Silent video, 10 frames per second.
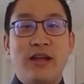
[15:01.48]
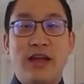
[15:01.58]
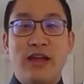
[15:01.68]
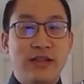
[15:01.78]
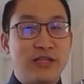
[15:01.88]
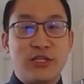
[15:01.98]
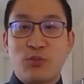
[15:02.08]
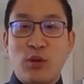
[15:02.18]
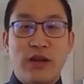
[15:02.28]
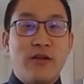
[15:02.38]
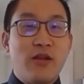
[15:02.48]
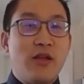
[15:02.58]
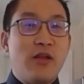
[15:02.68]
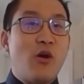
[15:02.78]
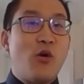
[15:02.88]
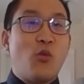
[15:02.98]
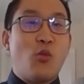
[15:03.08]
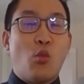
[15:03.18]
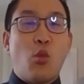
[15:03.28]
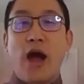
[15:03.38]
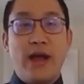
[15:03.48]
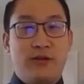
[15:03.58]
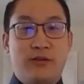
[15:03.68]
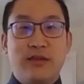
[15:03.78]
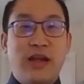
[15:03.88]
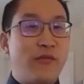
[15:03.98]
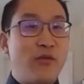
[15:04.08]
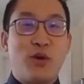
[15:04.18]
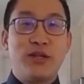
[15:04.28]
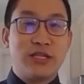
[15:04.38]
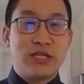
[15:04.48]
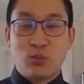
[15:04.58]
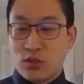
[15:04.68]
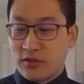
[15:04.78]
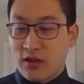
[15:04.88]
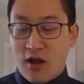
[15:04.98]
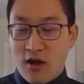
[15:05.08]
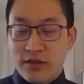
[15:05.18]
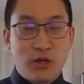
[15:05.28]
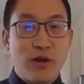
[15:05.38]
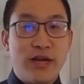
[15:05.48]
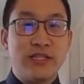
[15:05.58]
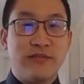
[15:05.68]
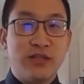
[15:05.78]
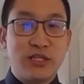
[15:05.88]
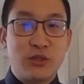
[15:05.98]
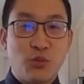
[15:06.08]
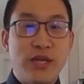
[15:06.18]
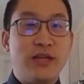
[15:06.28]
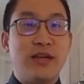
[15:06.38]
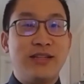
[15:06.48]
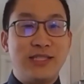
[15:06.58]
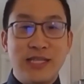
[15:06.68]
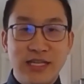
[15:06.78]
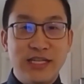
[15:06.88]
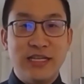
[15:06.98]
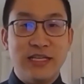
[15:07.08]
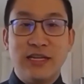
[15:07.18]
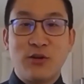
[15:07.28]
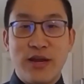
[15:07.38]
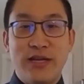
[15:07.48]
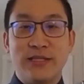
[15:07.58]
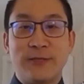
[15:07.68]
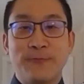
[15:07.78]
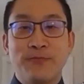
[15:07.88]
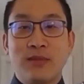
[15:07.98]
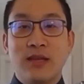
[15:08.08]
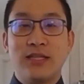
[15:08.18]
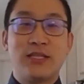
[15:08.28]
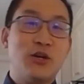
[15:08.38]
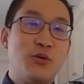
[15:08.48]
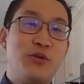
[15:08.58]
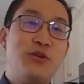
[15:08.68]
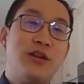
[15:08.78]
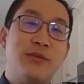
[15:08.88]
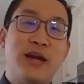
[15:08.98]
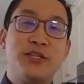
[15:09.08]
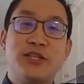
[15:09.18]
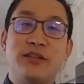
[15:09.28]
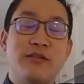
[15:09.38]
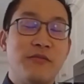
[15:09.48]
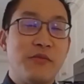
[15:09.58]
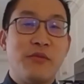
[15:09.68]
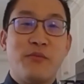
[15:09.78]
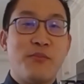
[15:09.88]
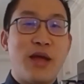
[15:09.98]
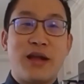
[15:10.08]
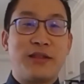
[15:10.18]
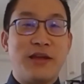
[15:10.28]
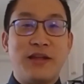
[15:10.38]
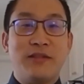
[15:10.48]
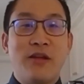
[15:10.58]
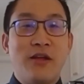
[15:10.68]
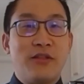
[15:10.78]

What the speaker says: And it just went wild. Everyone just was on the craze of the sweet teeny craze. And so you can imagine back then,